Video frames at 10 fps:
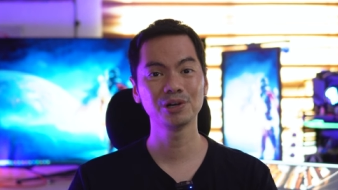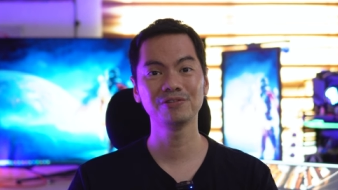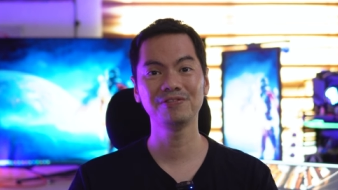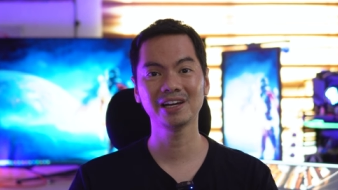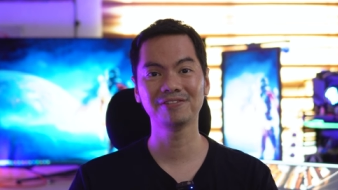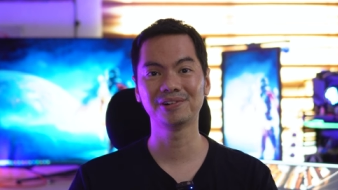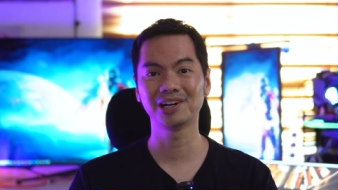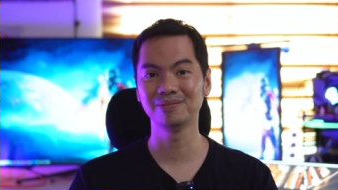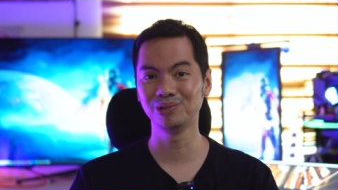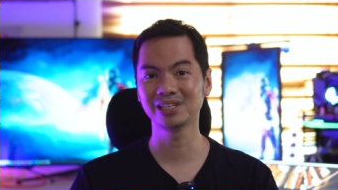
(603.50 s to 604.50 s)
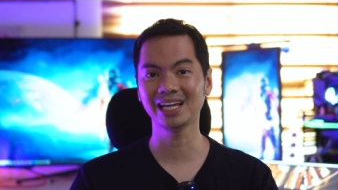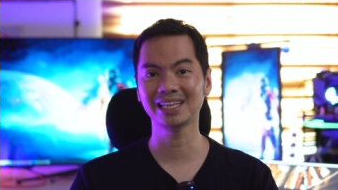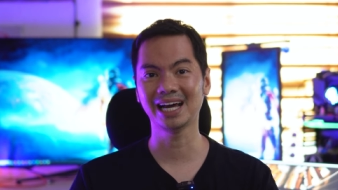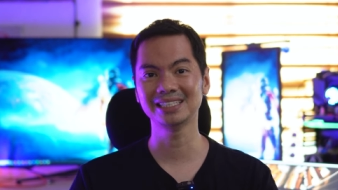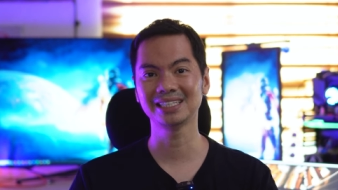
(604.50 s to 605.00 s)
Perfect for
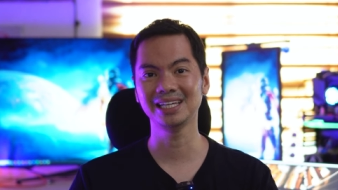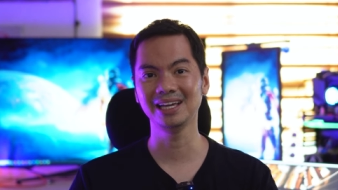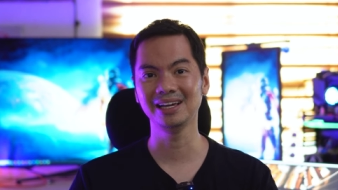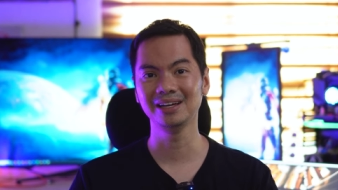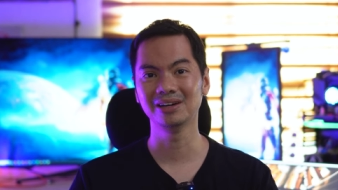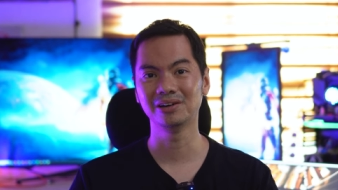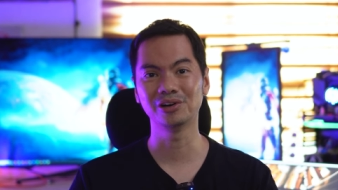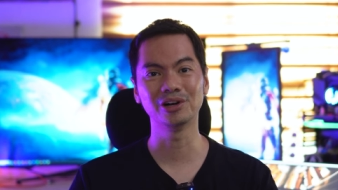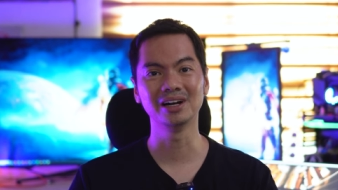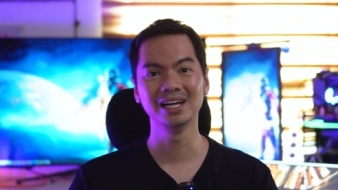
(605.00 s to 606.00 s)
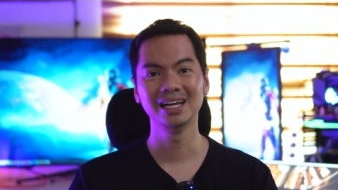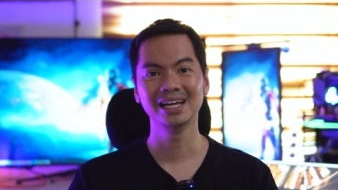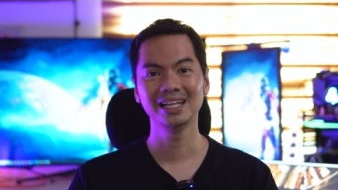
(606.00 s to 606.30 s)
multitasking or